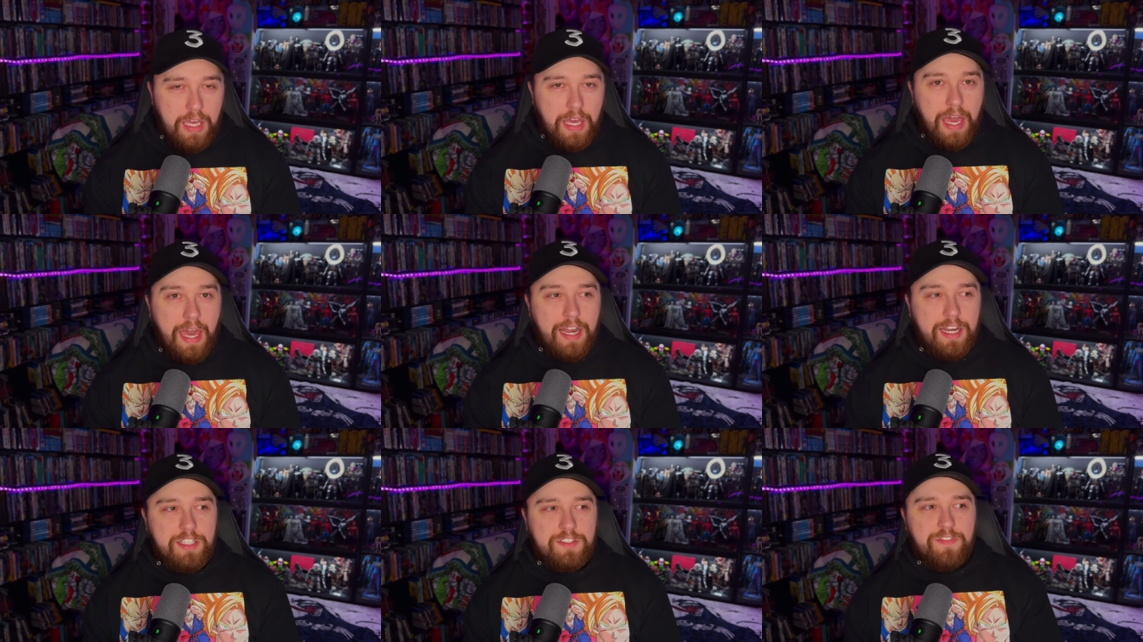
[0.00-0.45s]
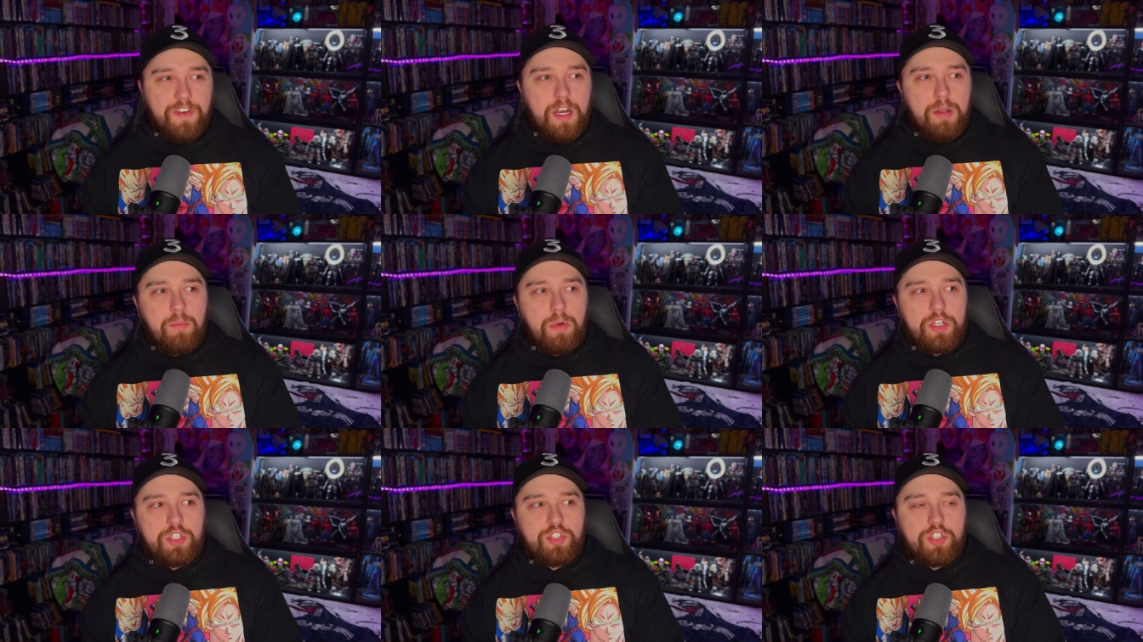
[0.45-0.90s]
And it's very
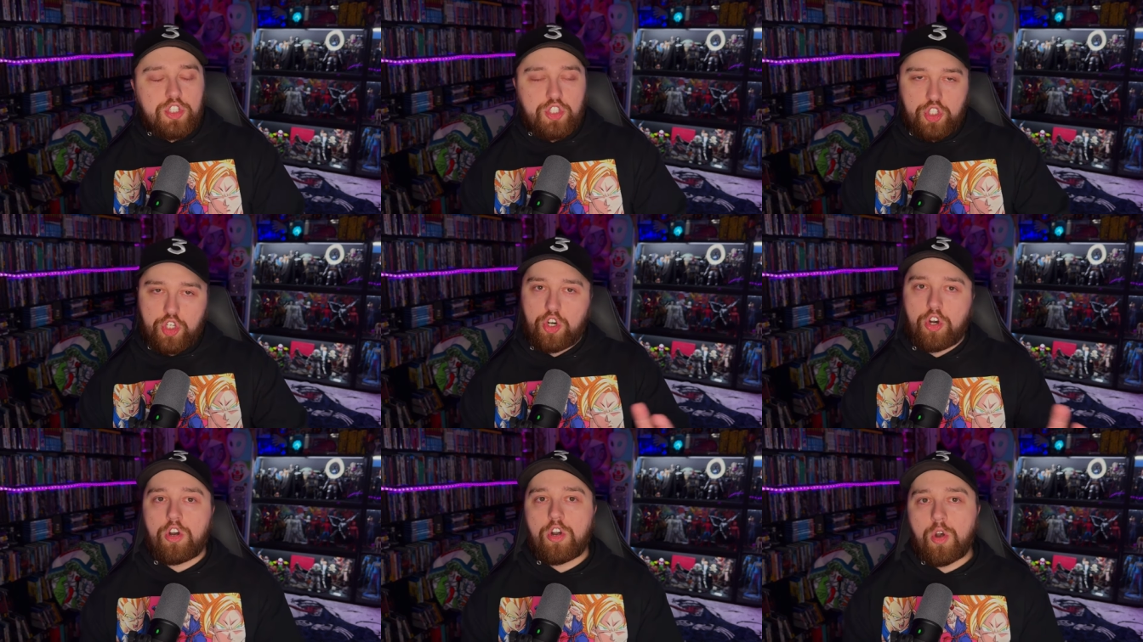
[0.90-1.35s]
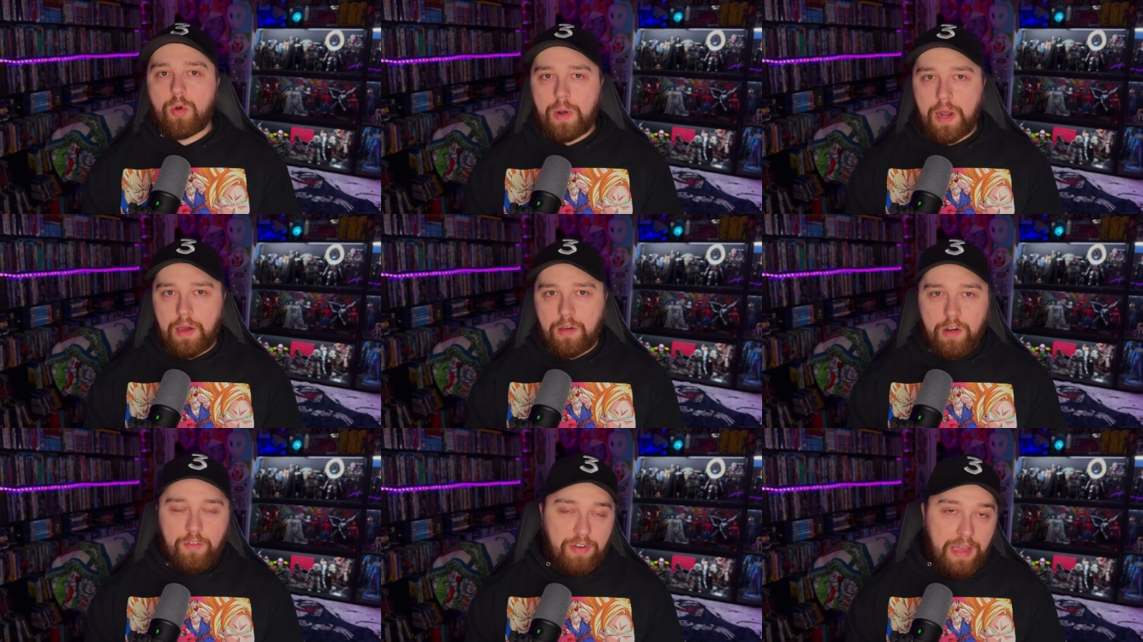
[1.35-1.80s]
much the
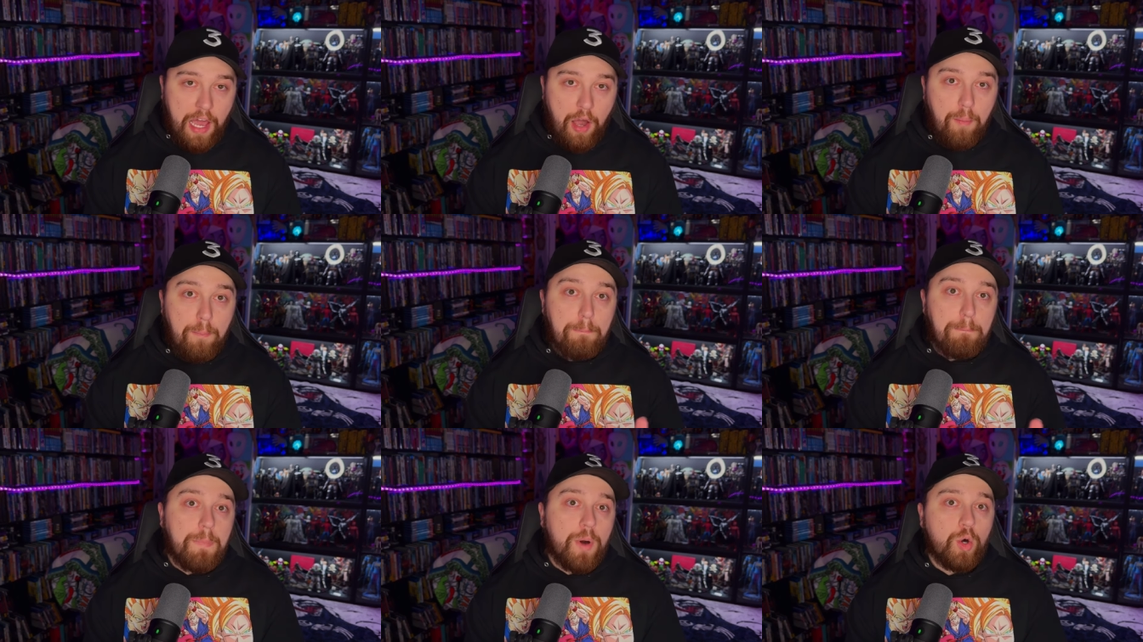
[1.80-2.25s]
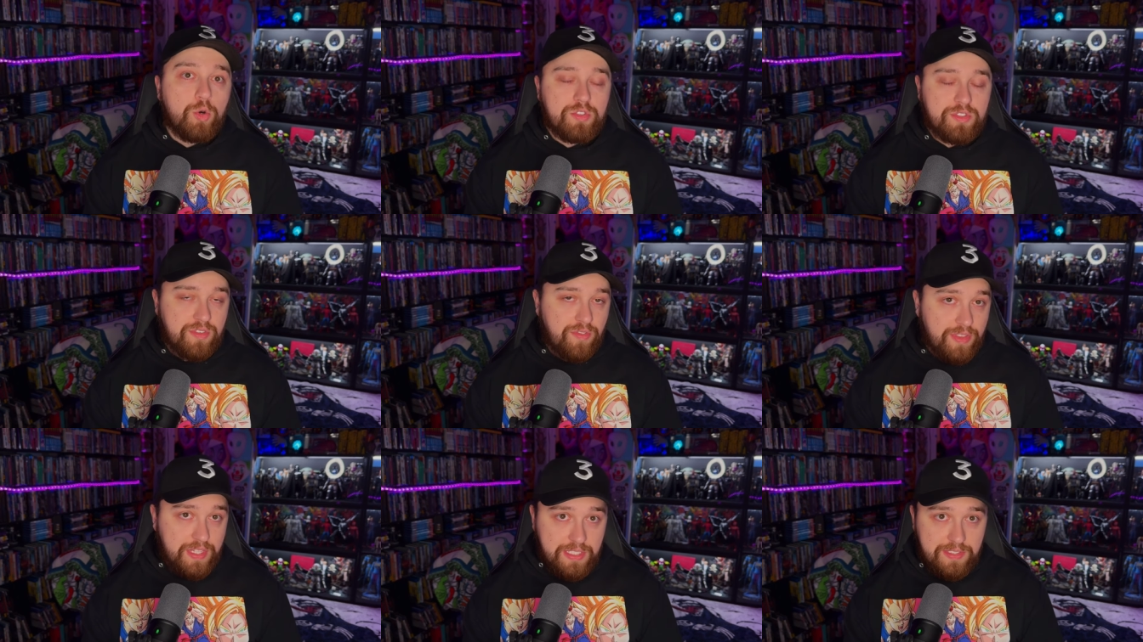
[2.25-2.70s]
turnaround of how most
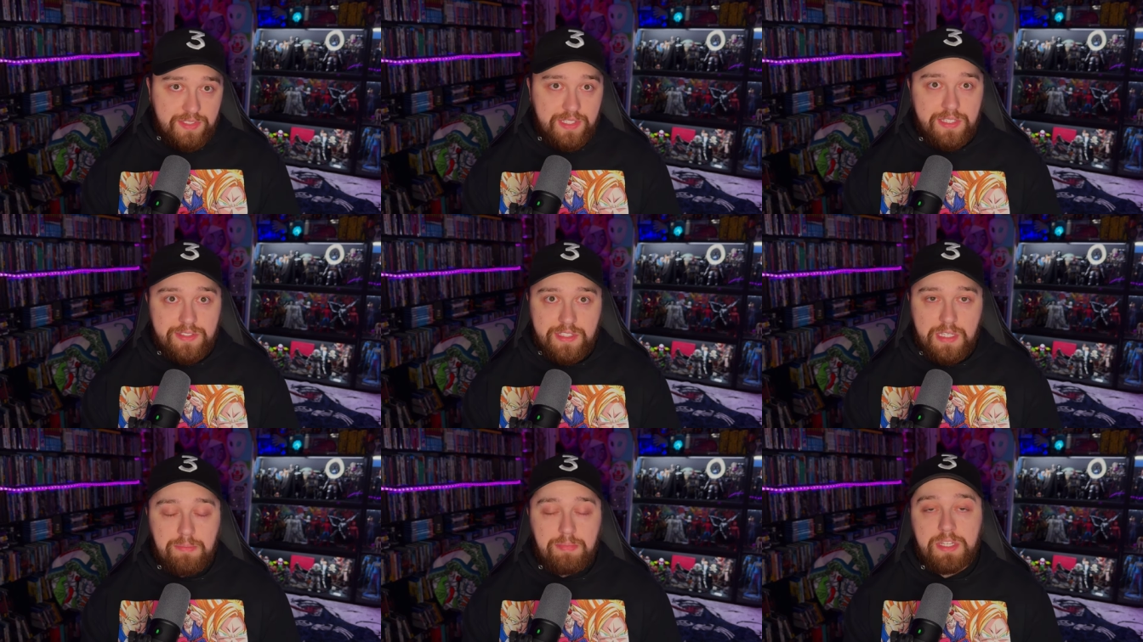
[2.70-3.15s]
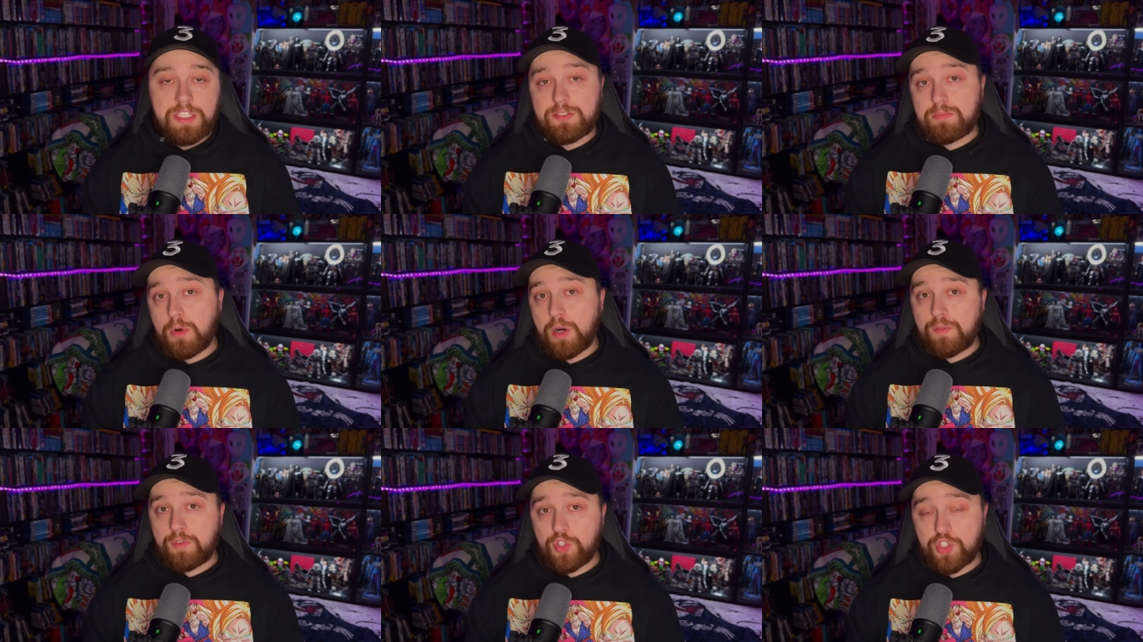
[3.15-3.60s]
of these Disney plus
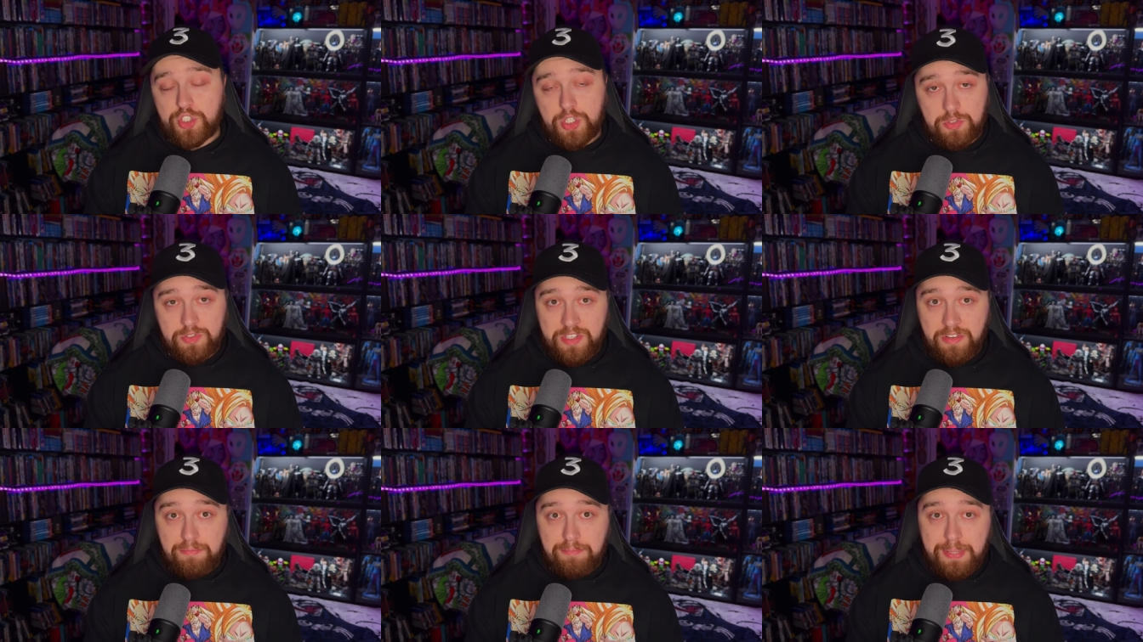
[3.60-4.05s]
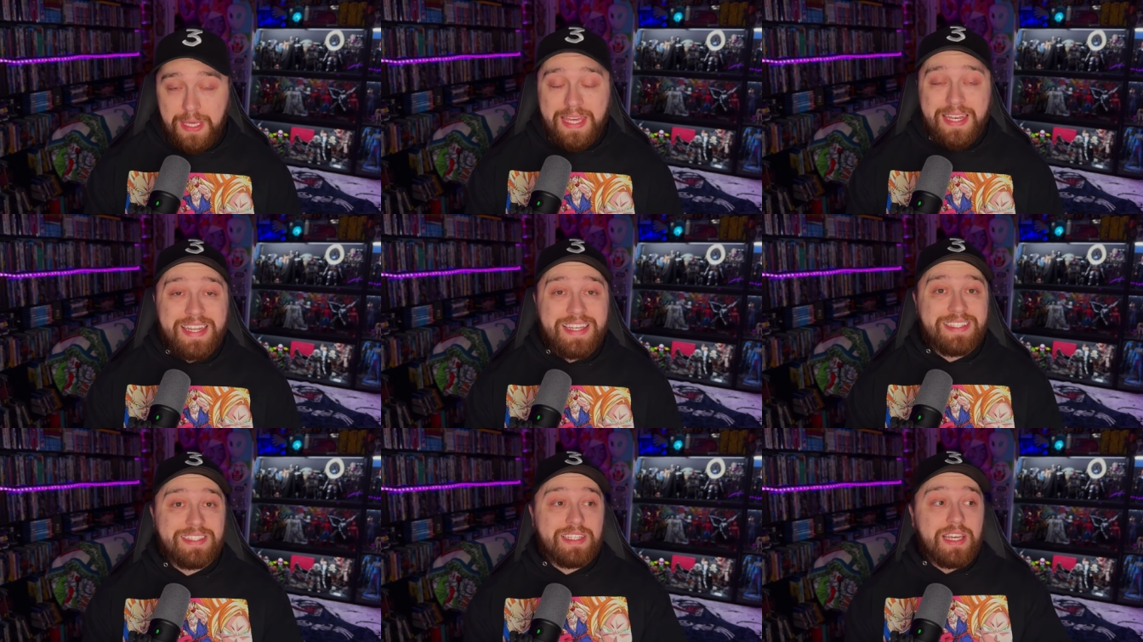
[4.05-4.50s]
Marvel shows have been
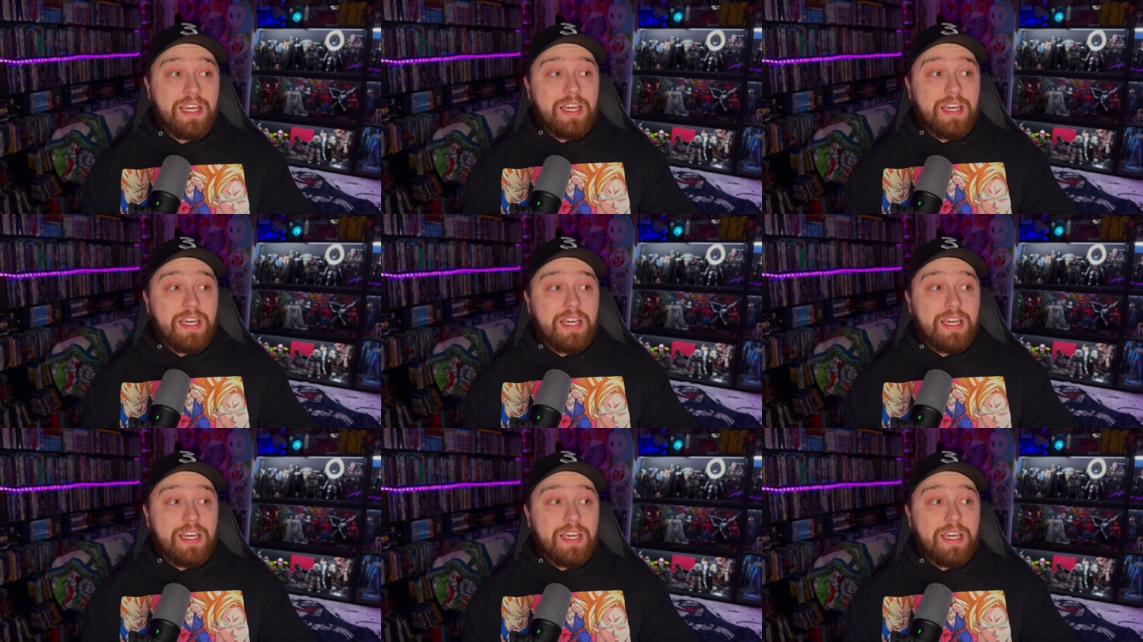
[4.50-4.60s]
is